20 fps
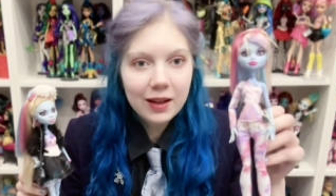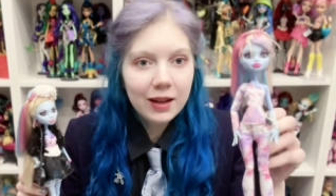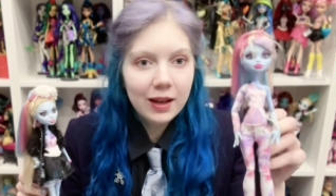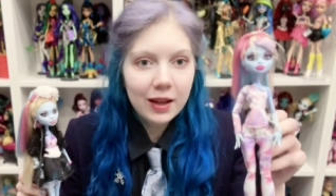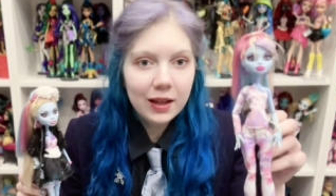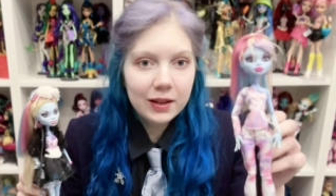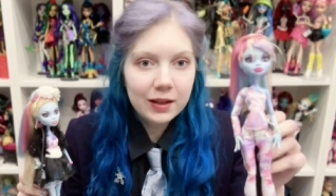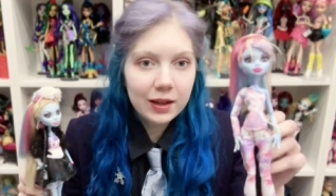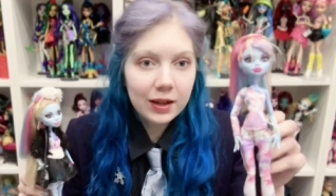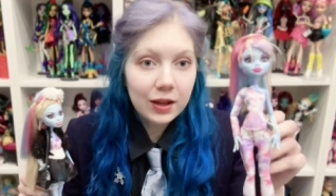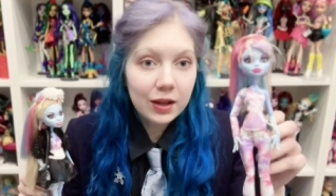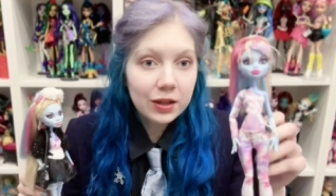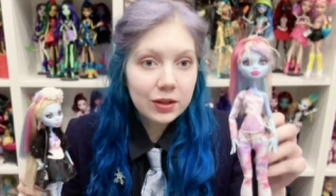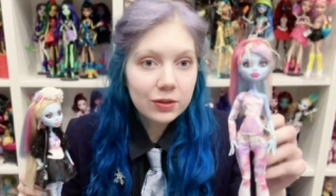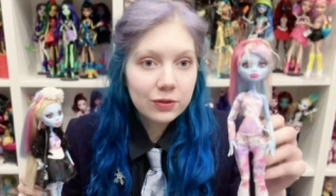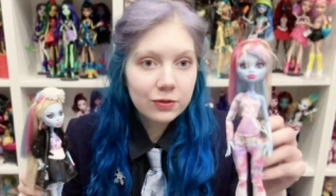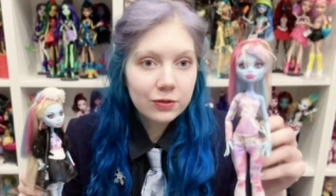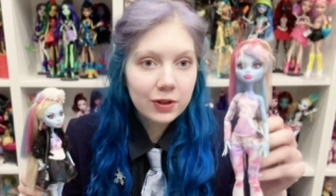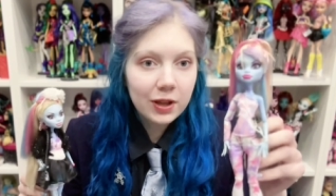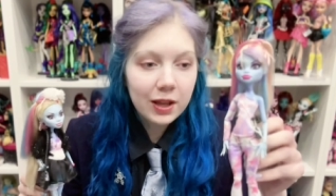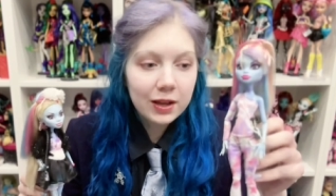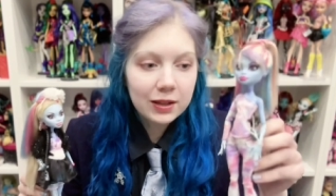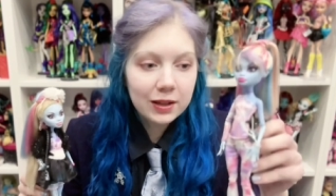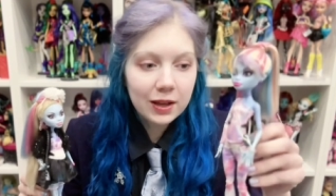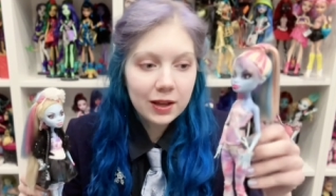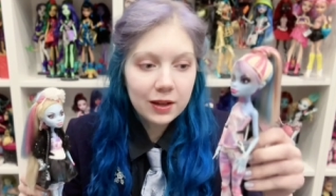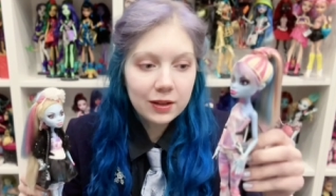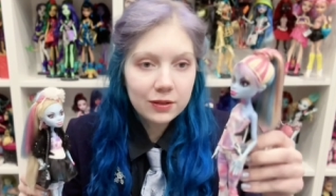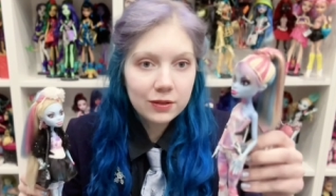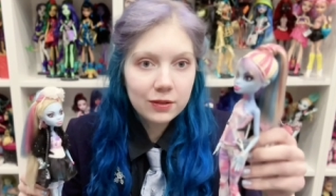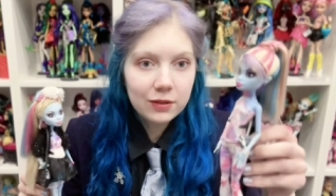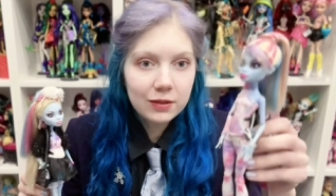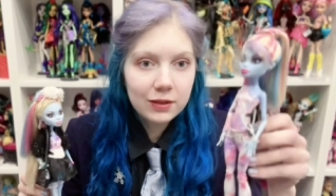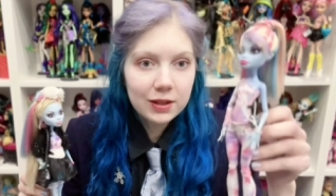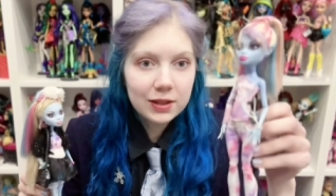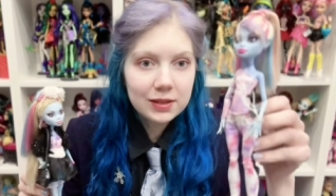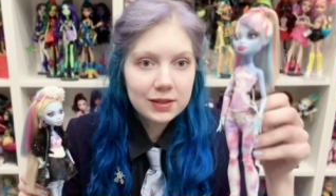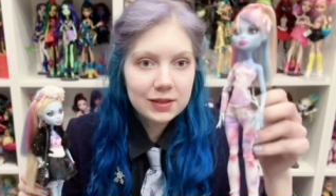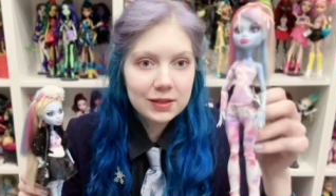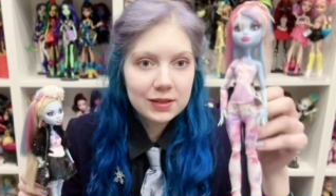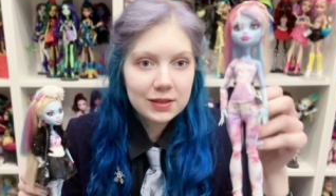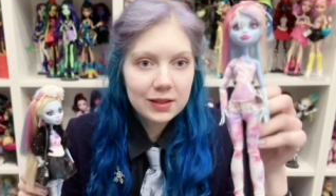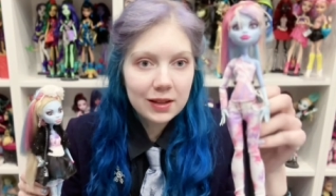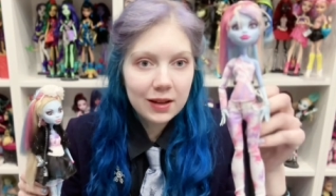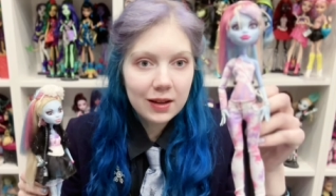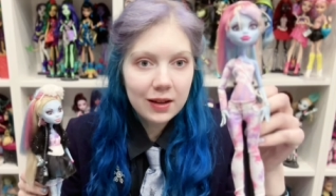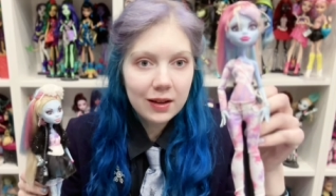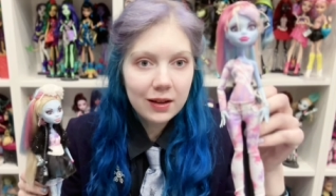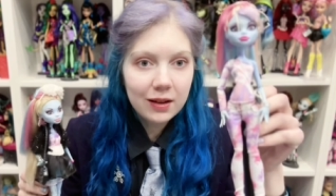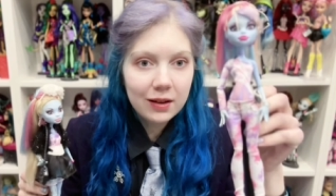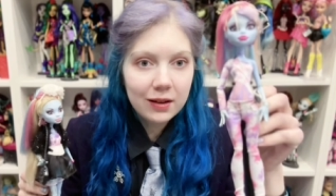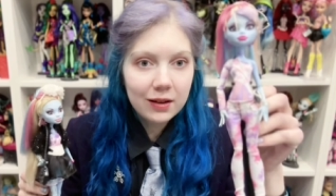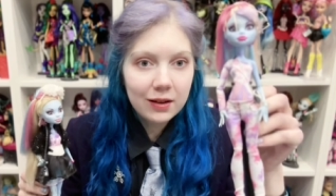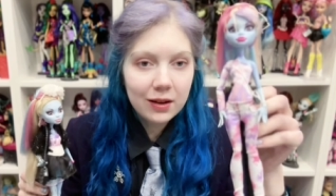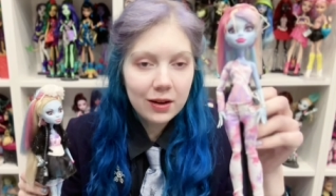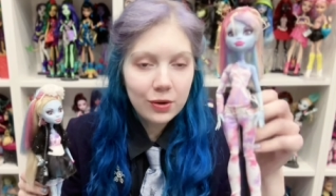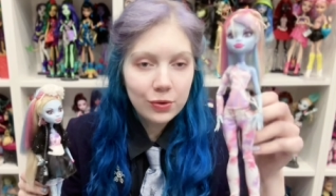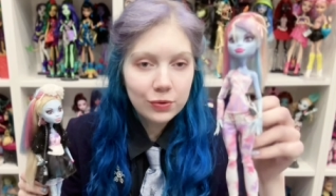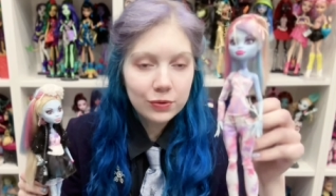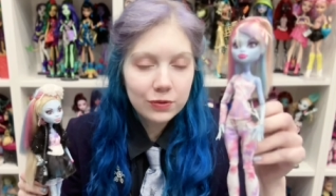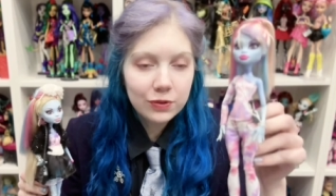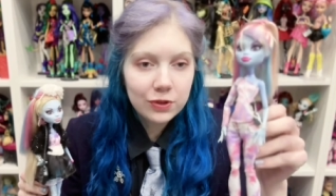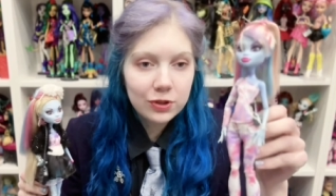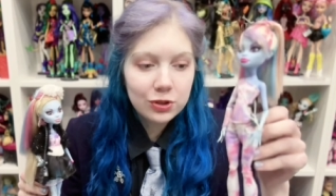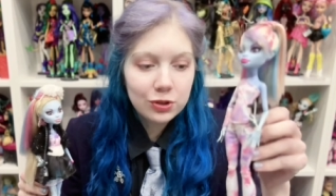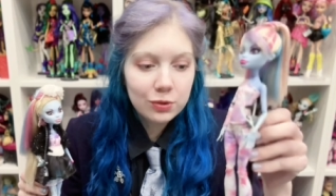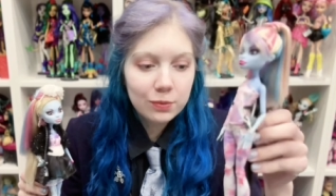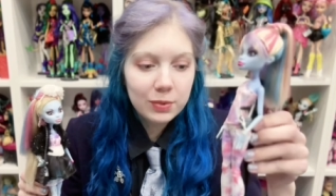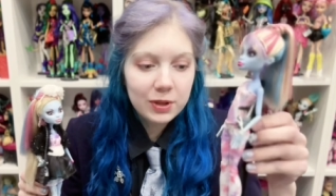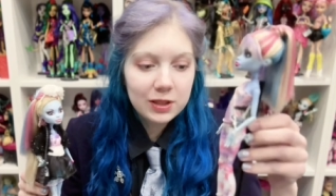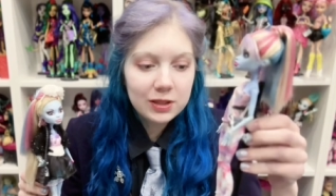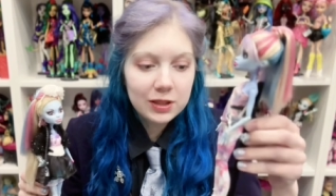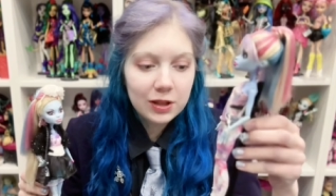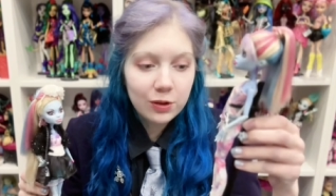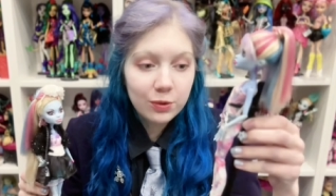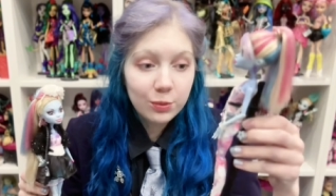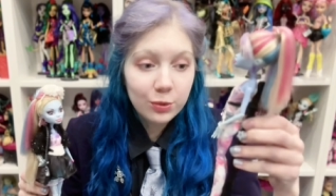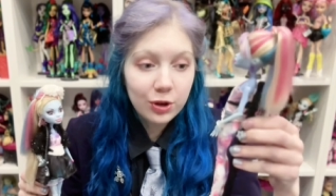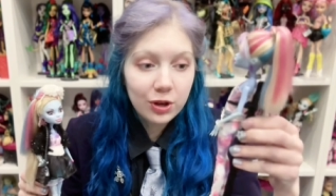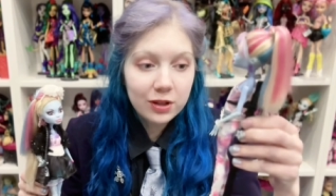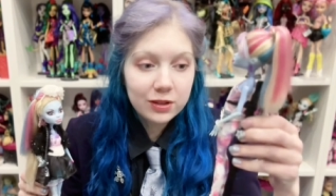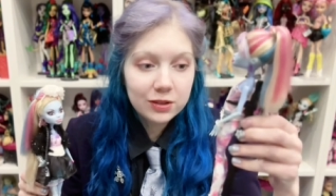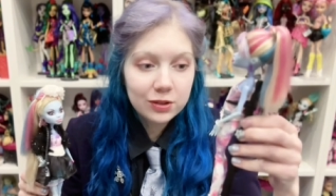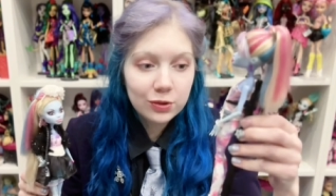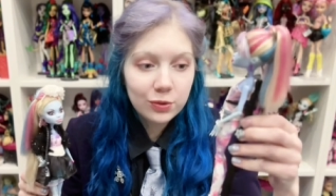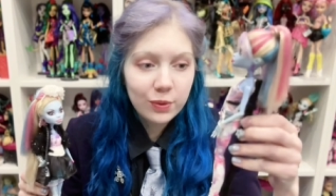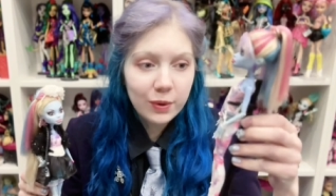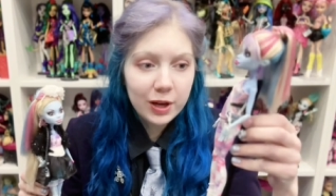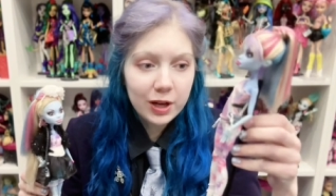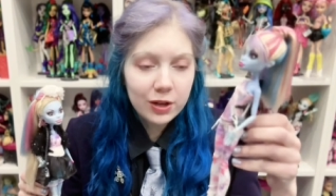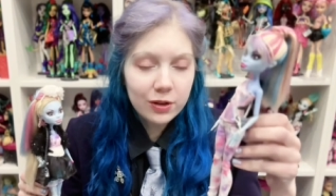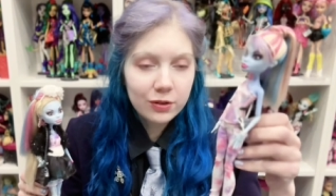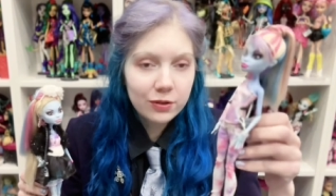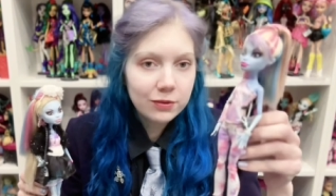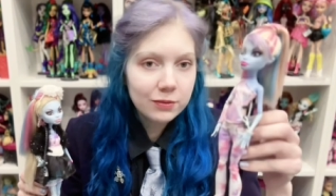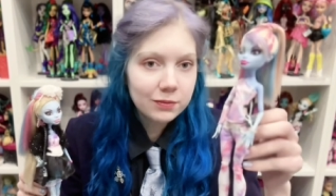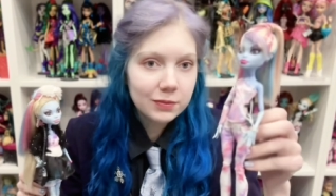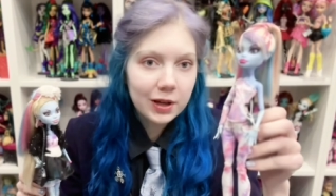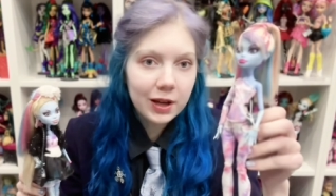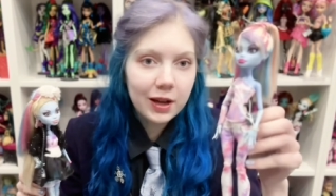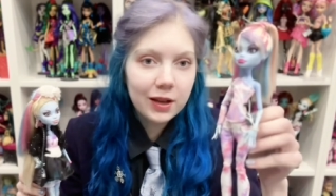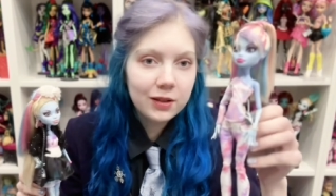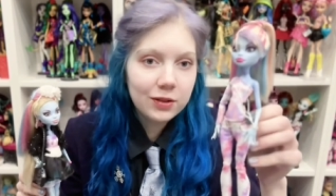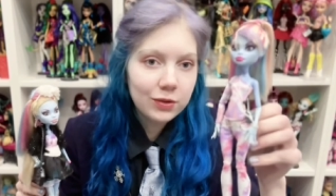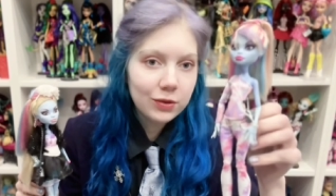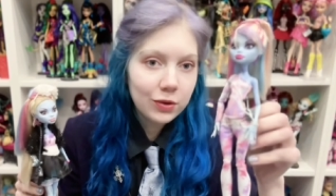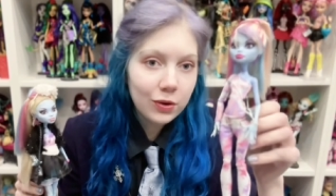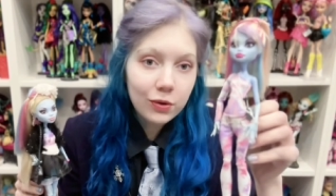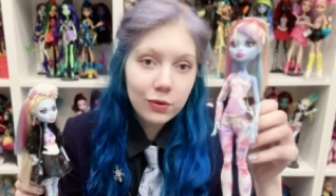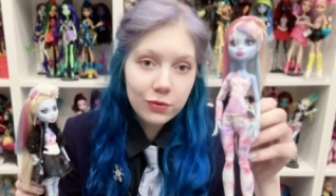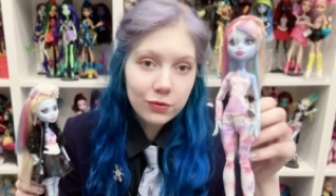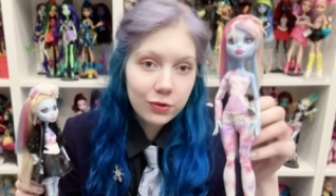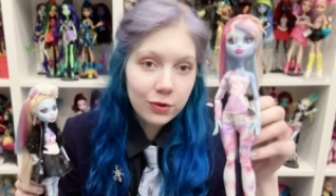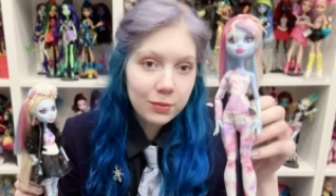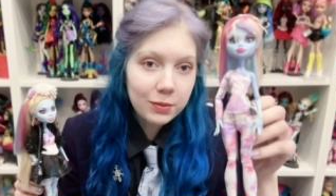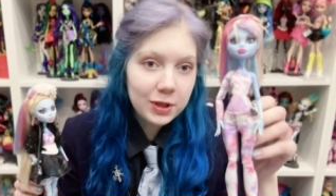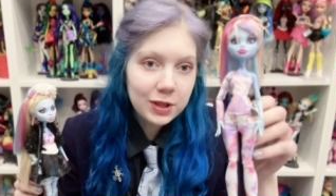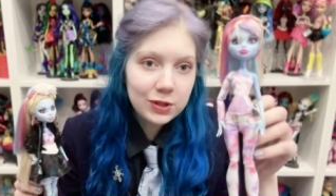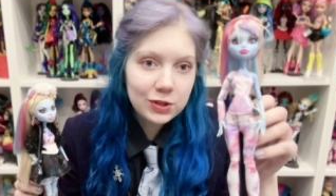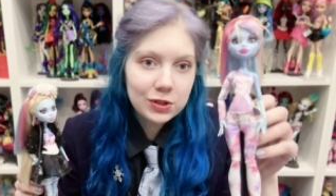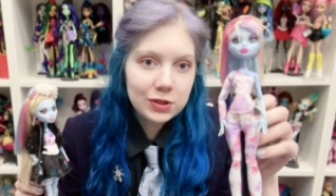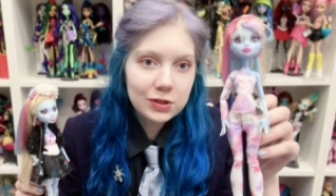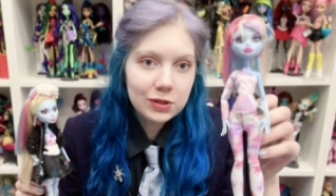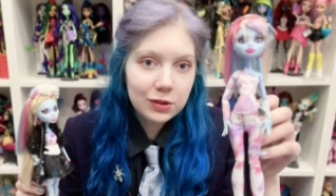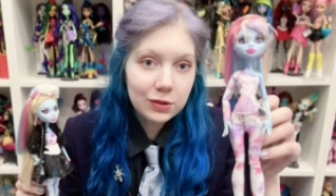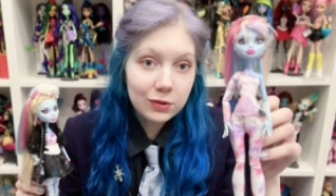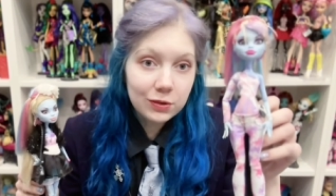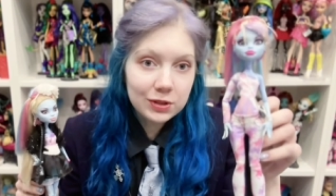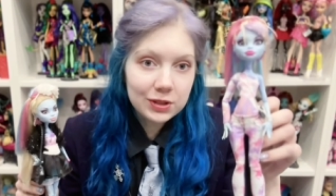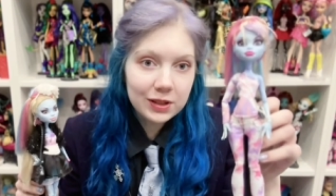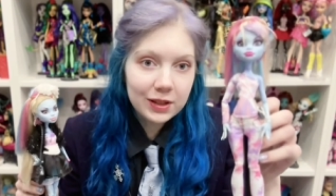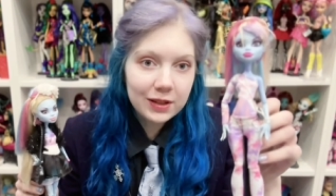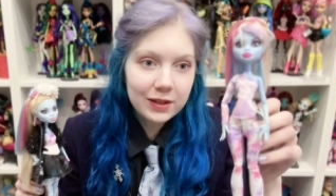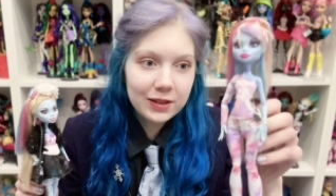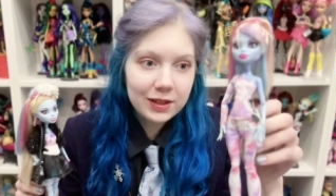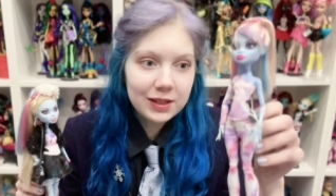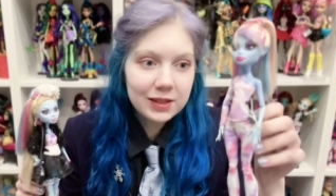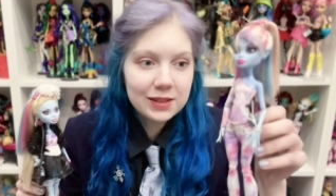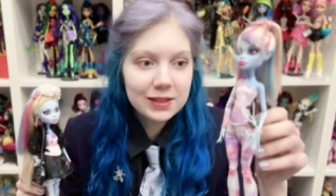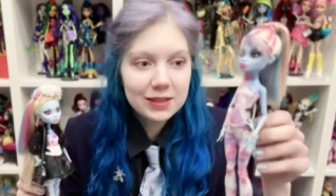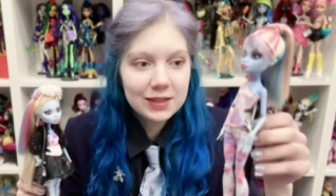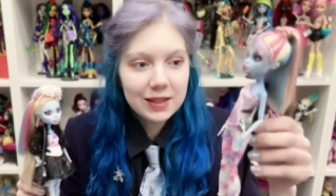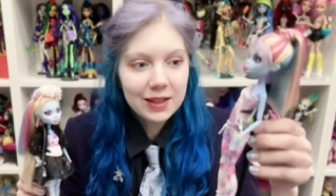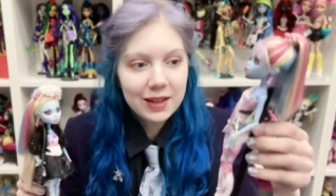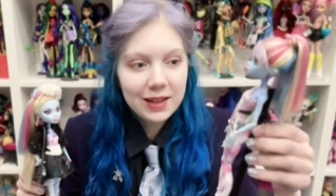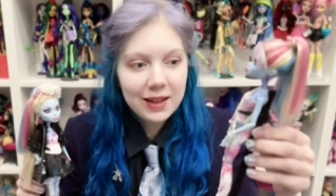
and I kind of had canon this uh, outfit to be thermal underwear. I don't know, for me just looks like this.